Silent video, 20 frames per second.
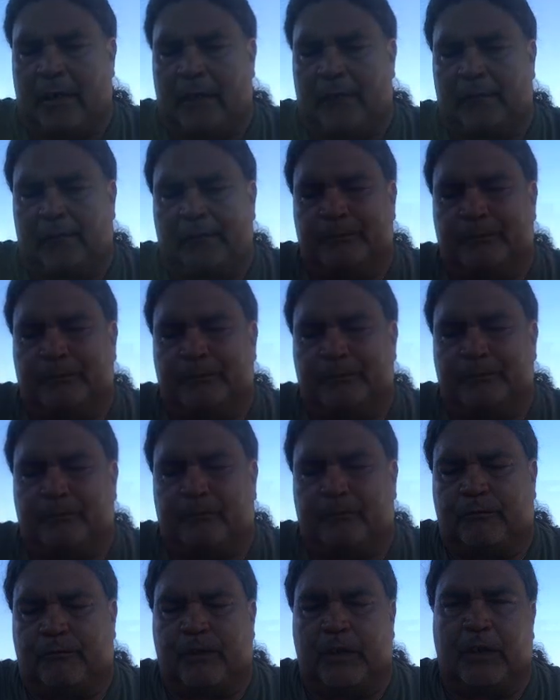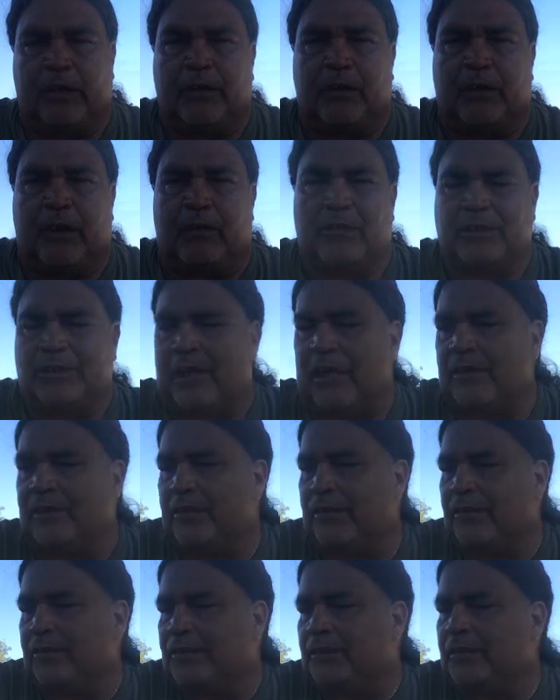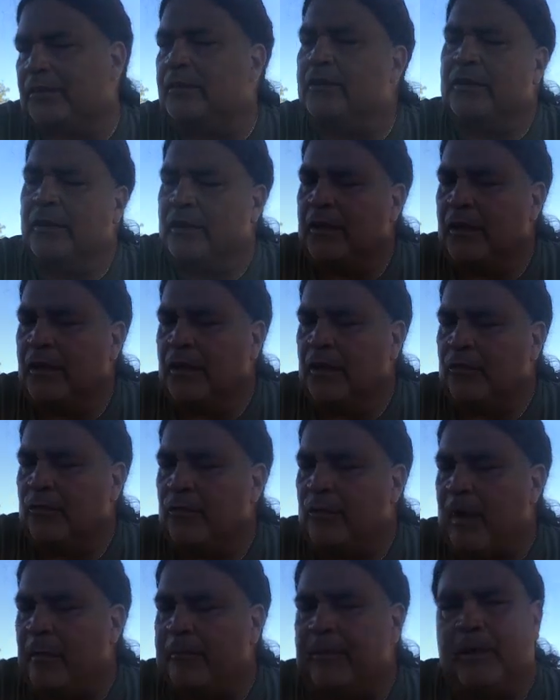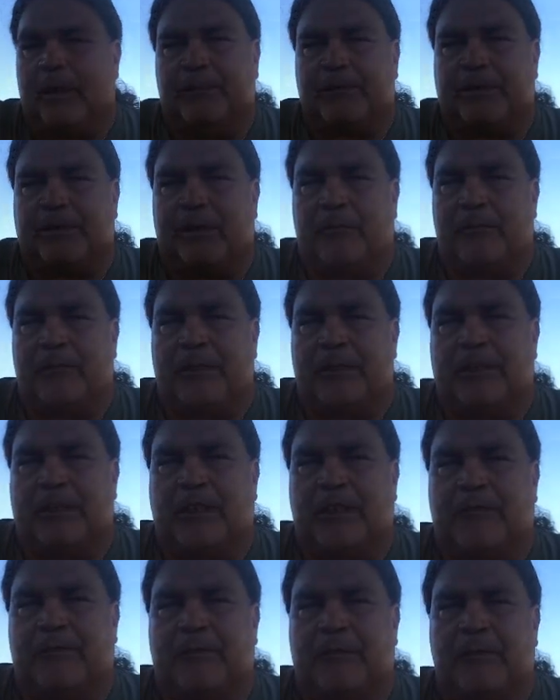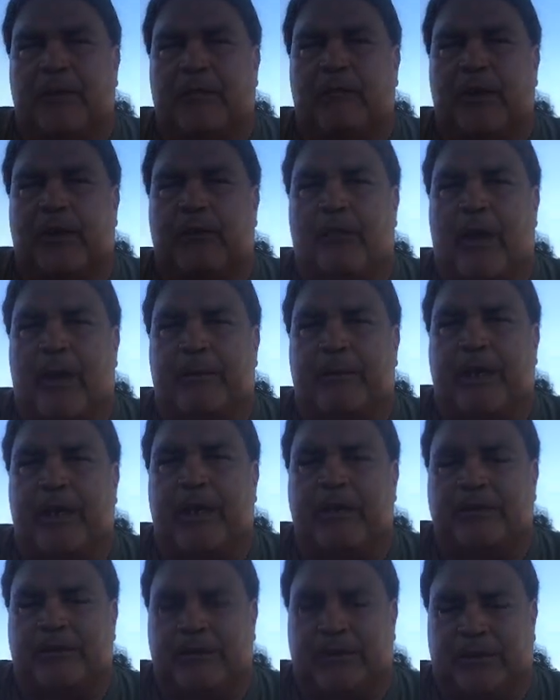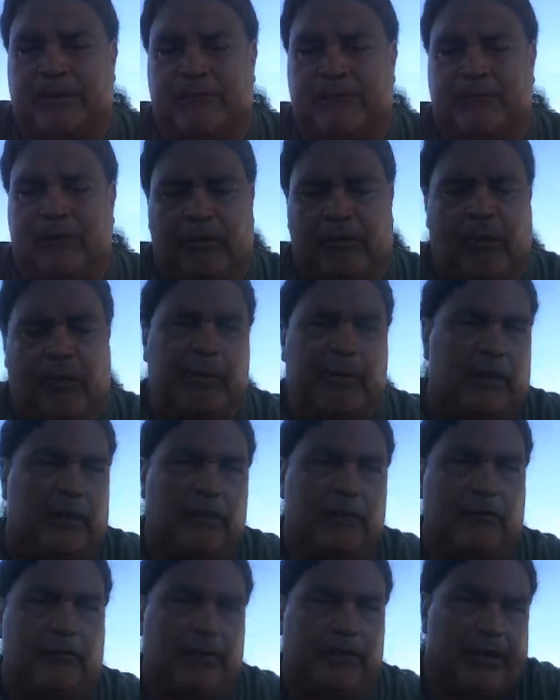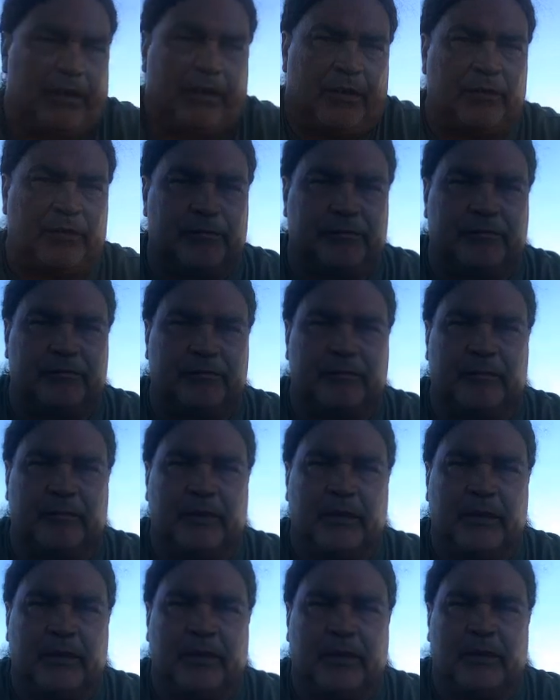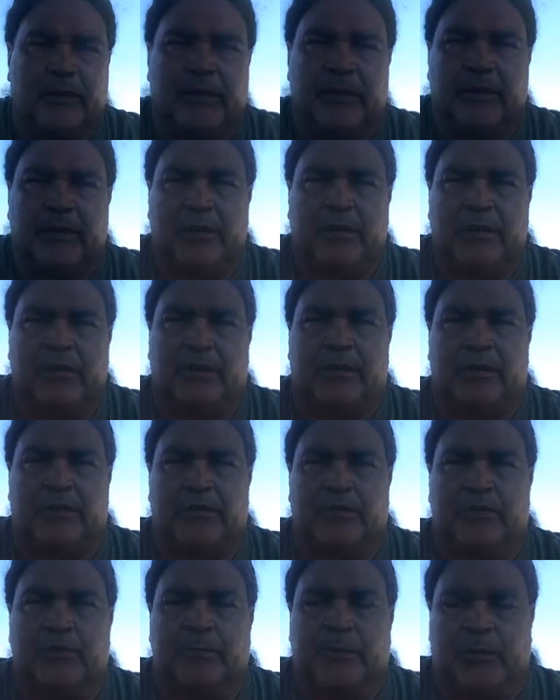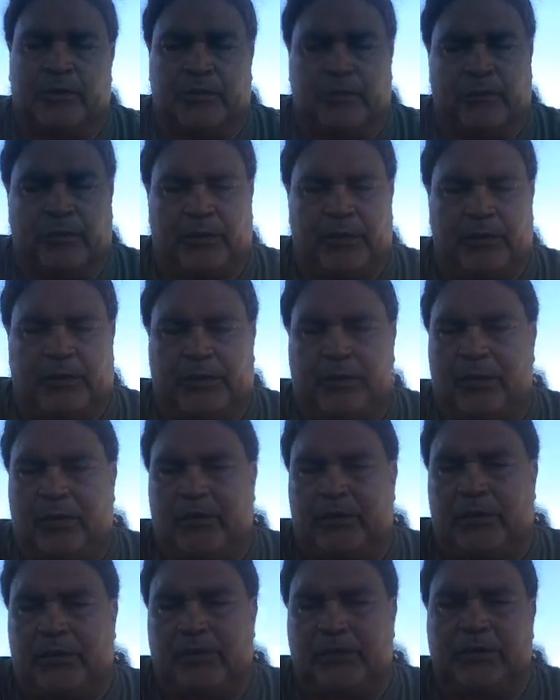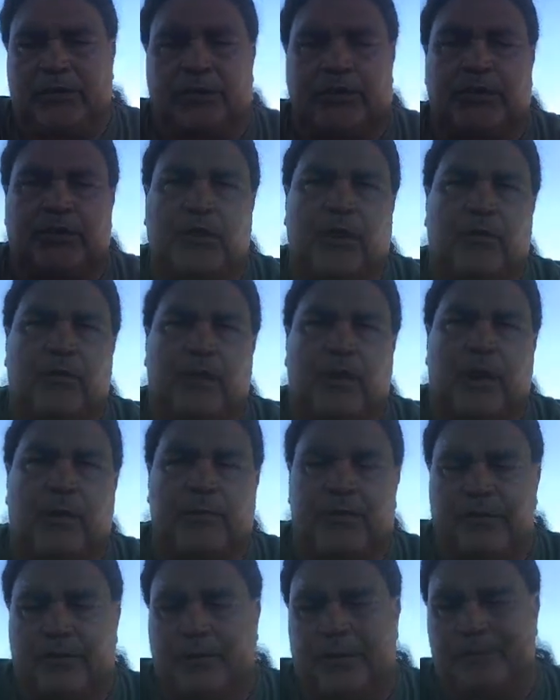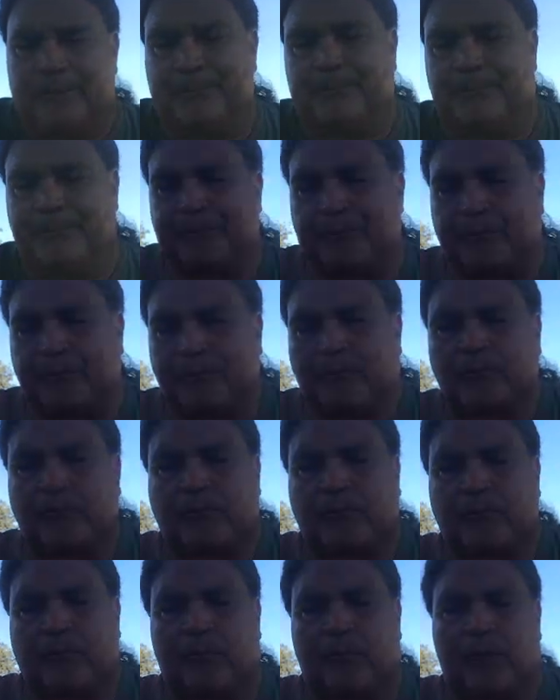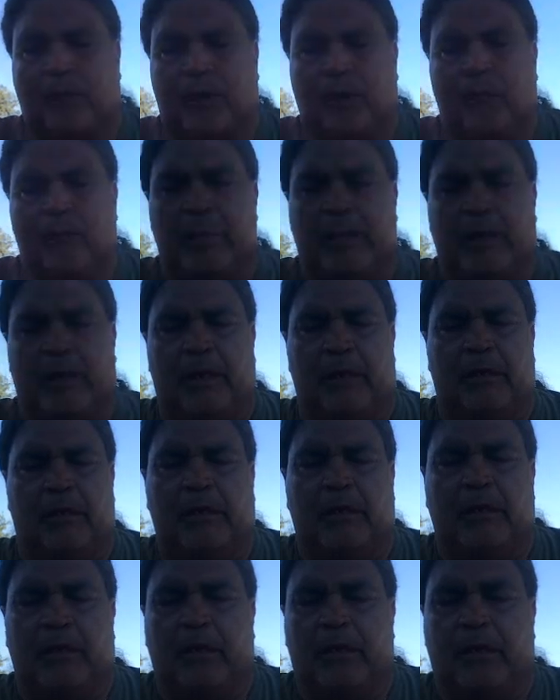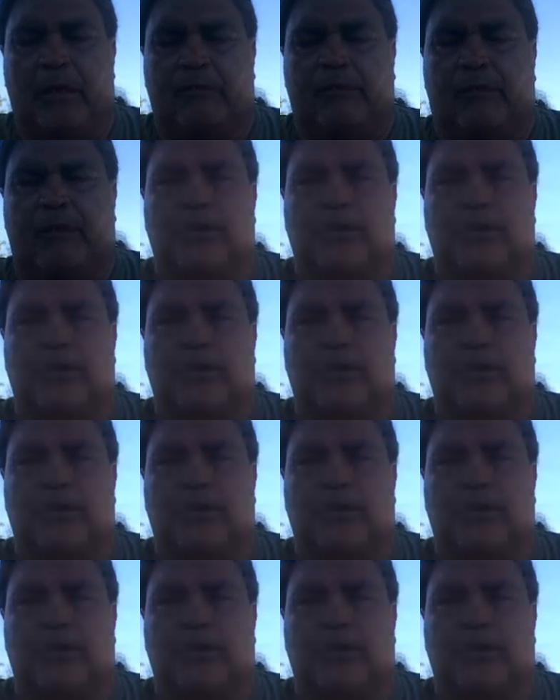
Figure I was out here wrapping up some of my stuff in my rig wrap cases, and figure I'd make a little video and kill two birds with one stone and share what I'm doing. But first of all,